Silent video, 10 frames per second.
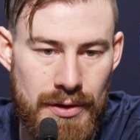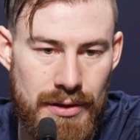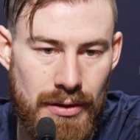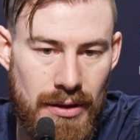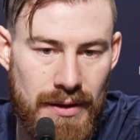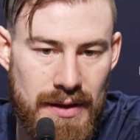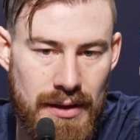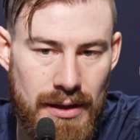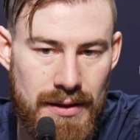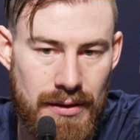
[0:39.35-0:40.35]
So obviously
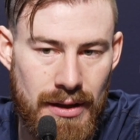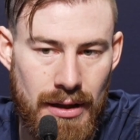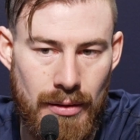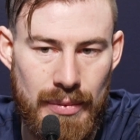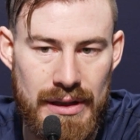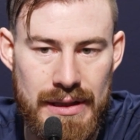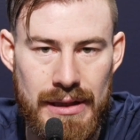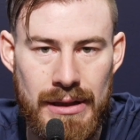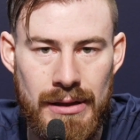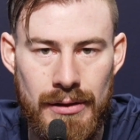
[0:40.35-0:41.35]
that's going to help us
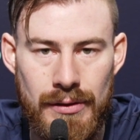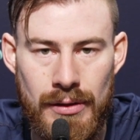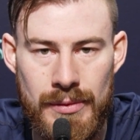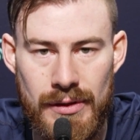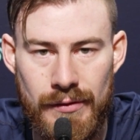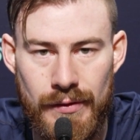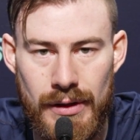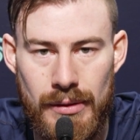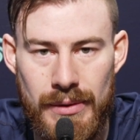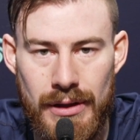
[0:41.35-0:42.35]
in, in terms of
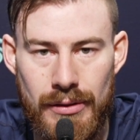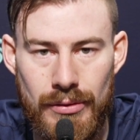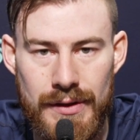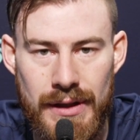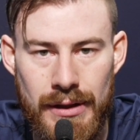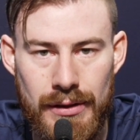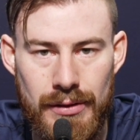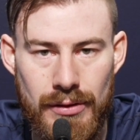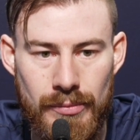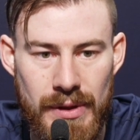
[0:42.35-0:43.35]
uh, being a goaltender
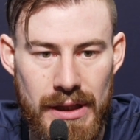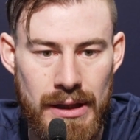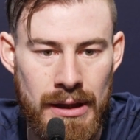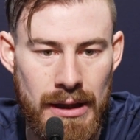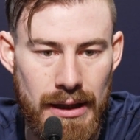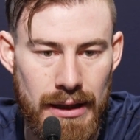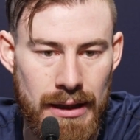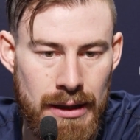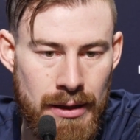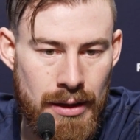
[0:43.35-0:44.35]
to compete and like
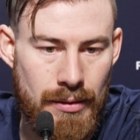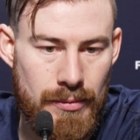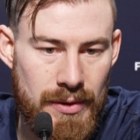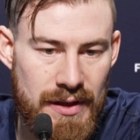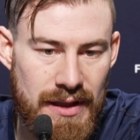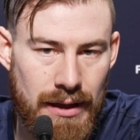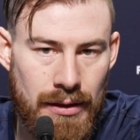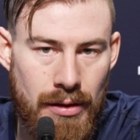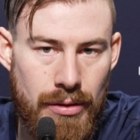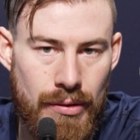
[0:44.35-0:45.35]
might be second
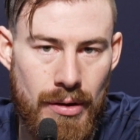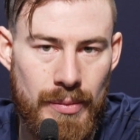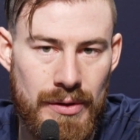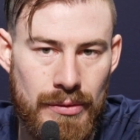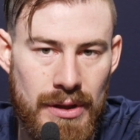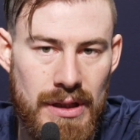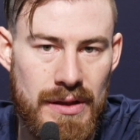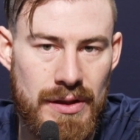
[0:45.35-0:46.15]
and third opportunities.